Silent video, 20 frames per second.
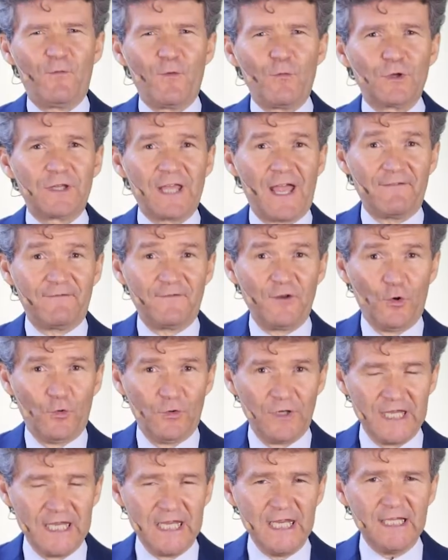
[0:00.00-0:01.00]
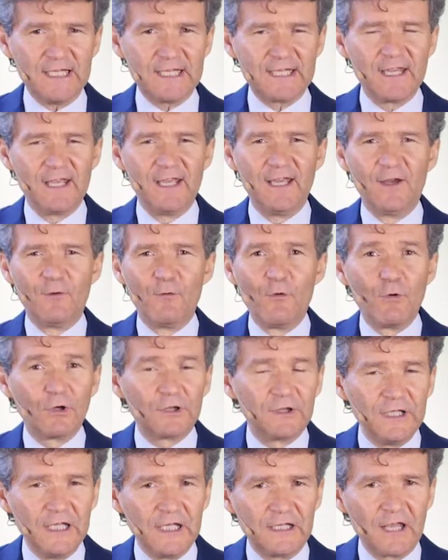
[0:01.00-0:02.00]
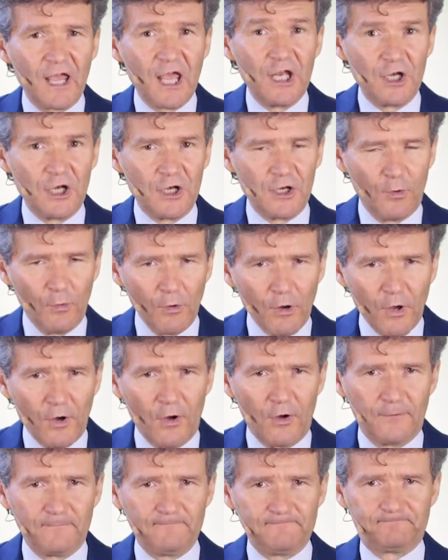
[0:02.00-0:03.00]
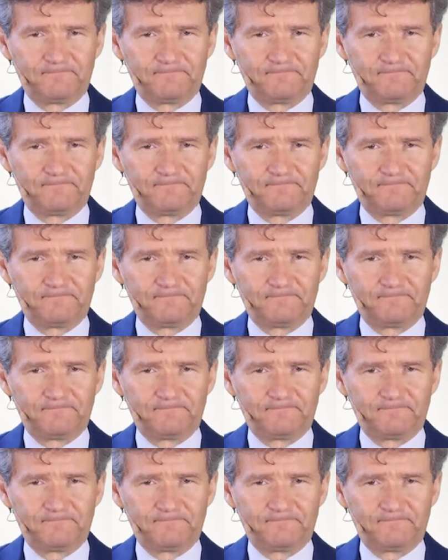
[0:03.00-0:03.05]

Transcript: we would have no needs, we would need no law.